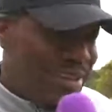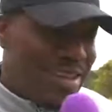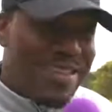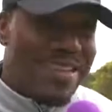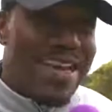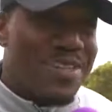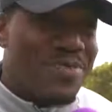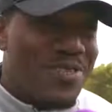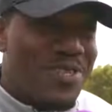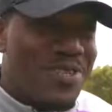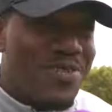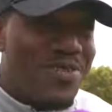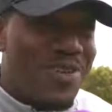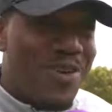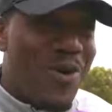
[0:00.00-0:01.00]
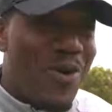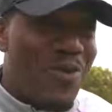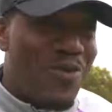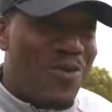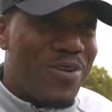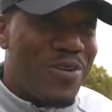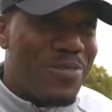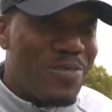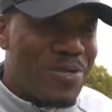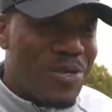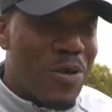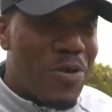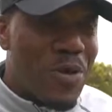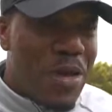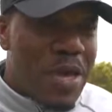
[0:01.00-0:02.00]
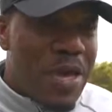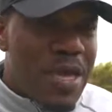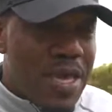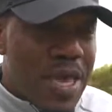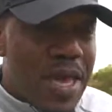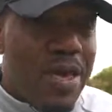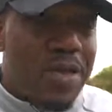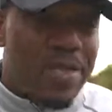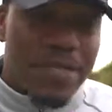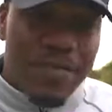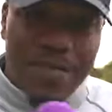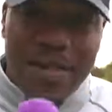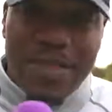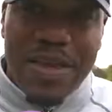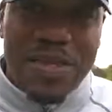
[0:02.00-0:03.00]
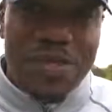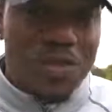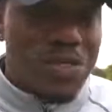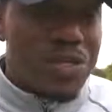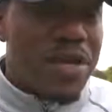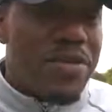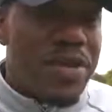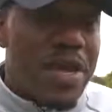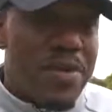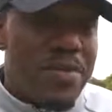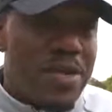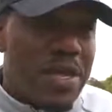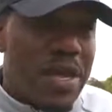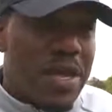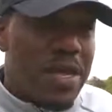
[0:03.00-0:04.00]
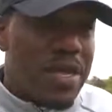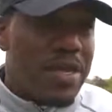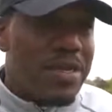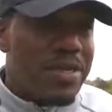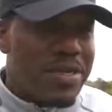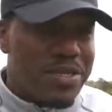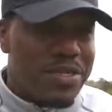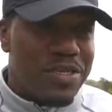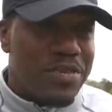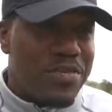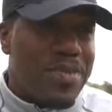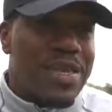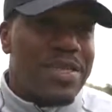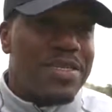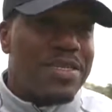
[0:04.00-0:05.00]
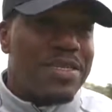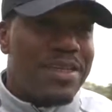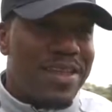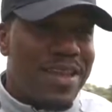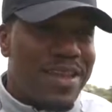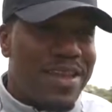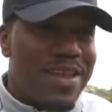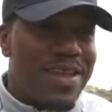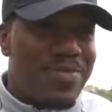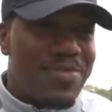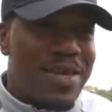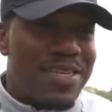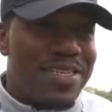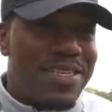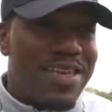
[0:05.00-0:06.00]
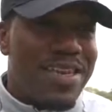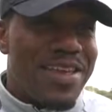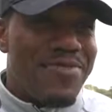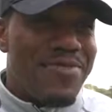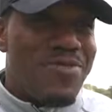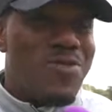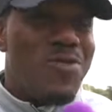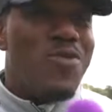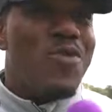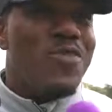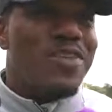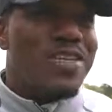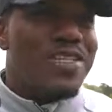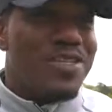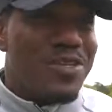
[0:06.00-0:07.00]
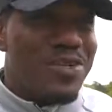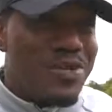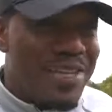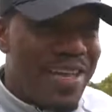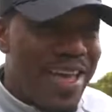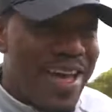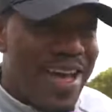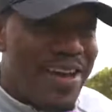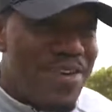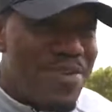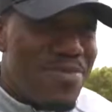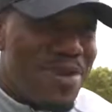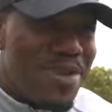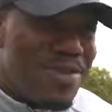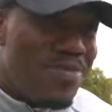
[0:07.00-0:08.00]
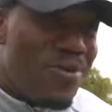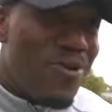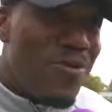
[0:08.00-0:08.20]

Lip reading: attach myself to golf. So, yeah, the fact that it's got a charity element here is just amazing, and it makes it even more of an excuse to get out here and play some